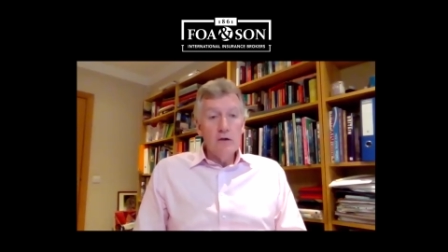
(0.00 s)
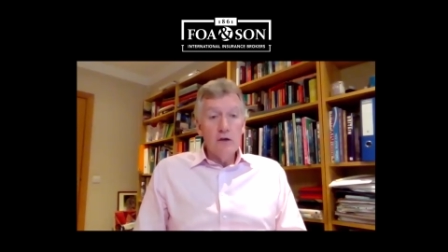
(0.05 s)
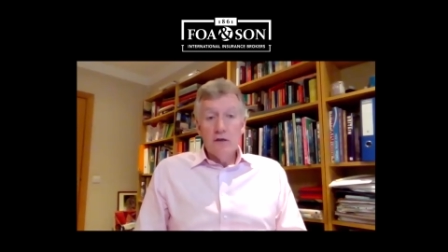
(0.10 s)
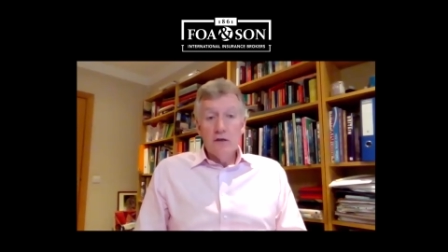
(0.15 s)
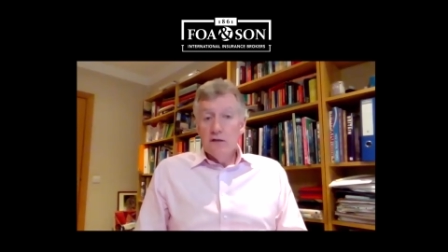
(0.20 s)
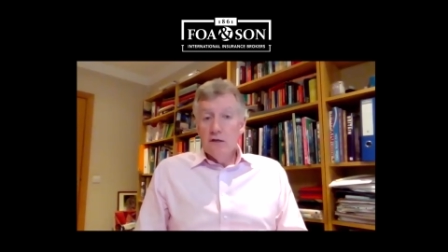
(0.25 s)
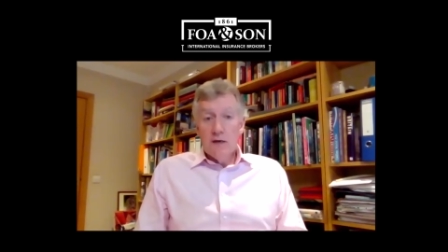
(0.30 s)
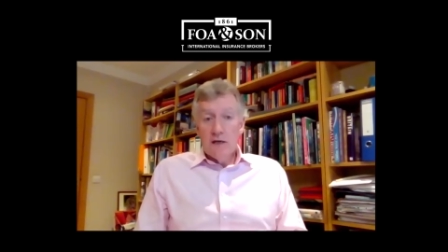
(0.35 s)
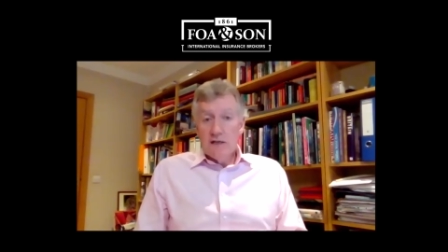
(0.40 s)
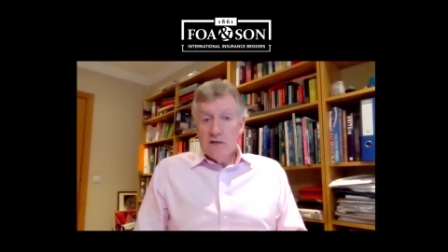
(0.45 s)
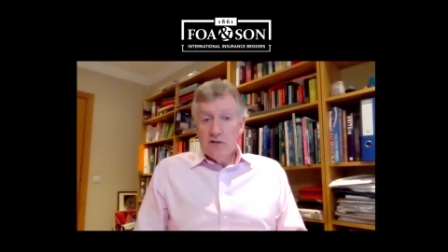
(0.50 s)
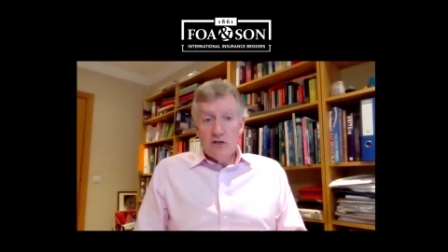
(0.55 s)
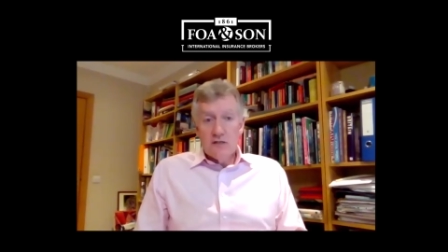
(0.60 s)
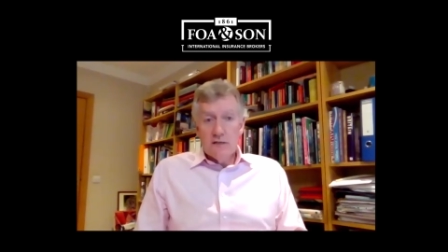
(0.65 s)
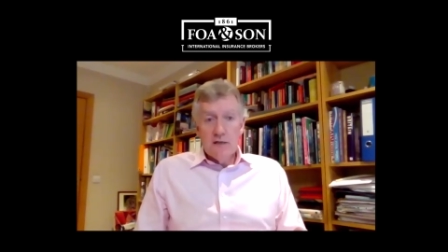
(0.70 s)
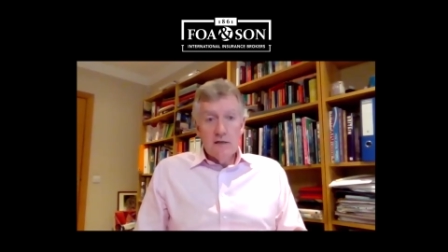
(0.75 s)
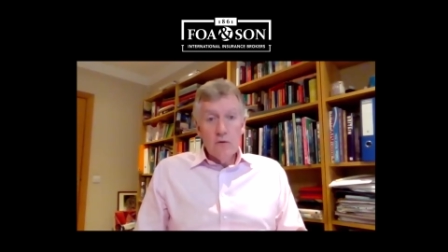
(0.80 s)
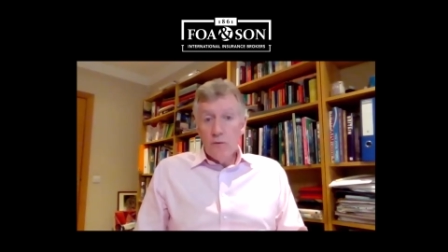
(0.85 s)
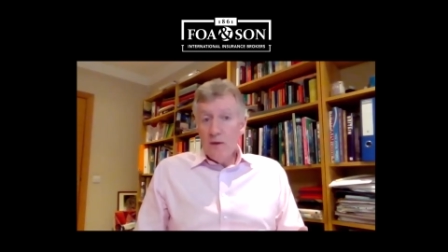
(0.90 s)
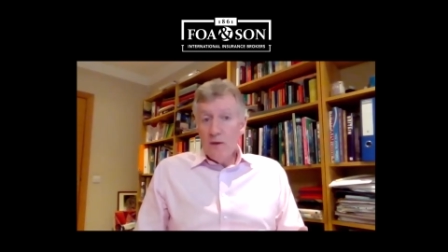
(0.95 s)
could do it just
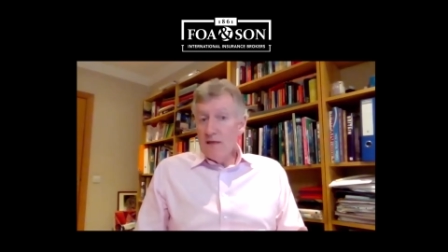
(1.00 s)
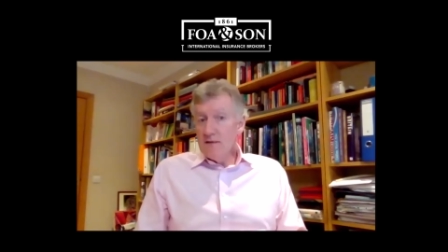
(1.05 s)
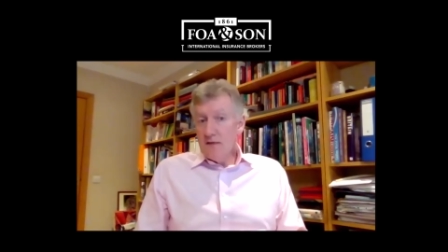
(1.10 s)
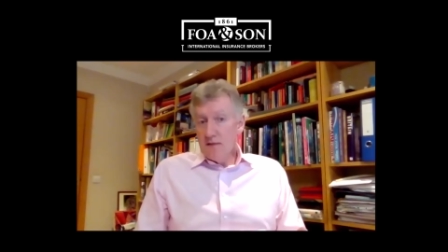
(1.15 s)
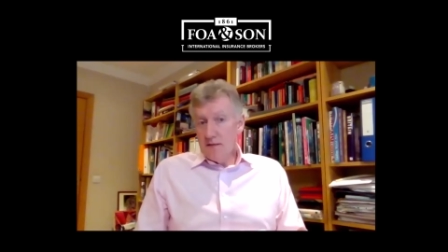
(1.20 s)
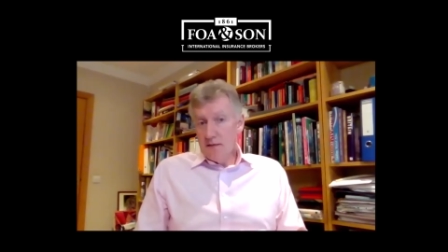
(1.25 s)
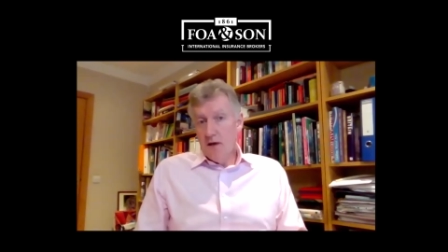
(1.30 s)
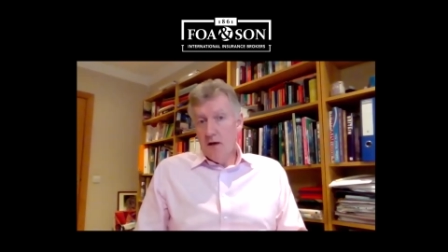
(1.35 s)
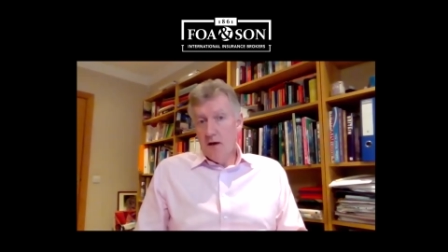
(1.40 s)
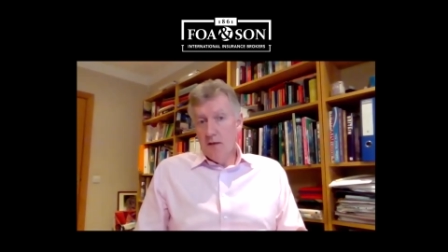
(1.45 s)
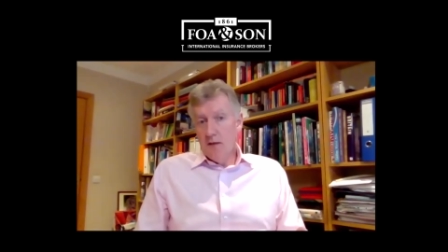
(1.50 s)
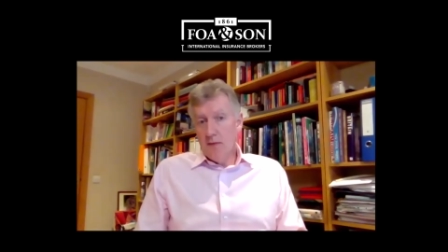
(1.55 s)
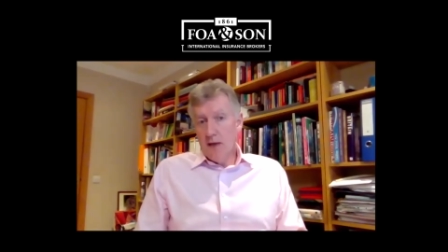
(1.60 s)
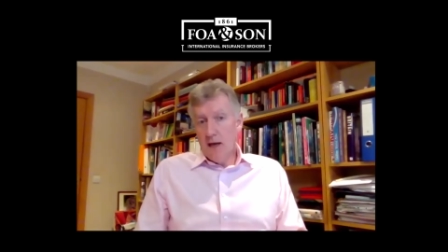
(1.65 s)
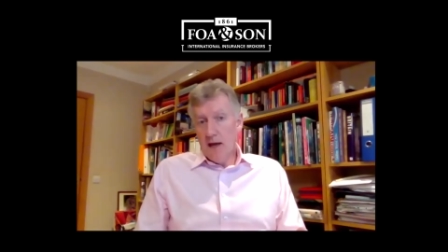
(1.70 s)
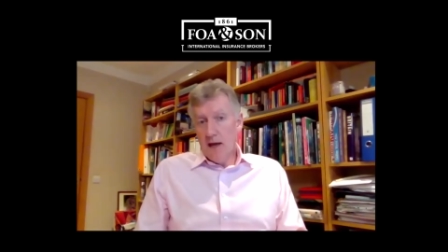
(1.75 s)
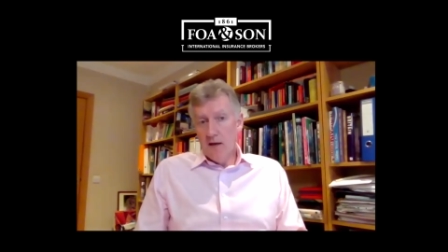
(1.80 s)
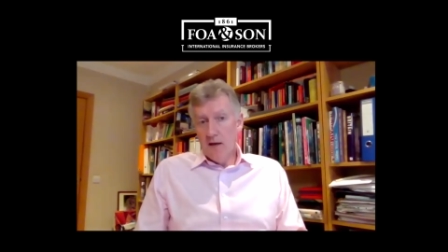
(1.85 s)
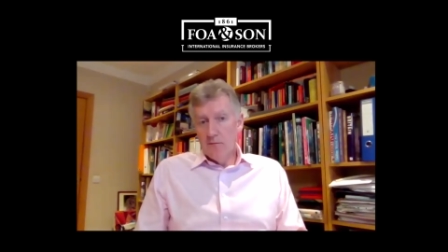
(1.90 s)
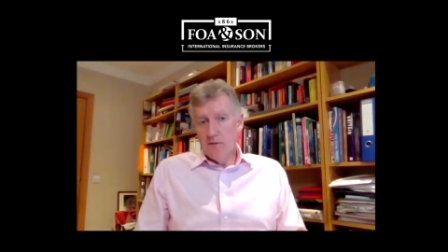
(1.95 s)
in the winter time,
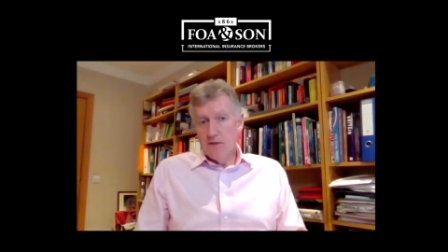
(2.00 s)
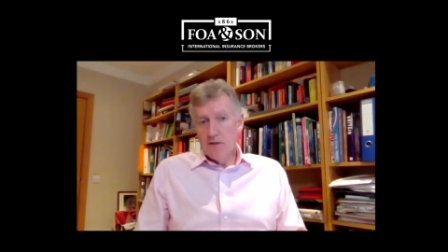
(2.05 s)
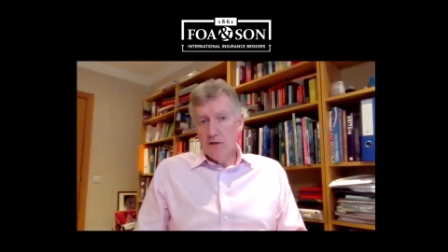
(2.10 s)
perhaps.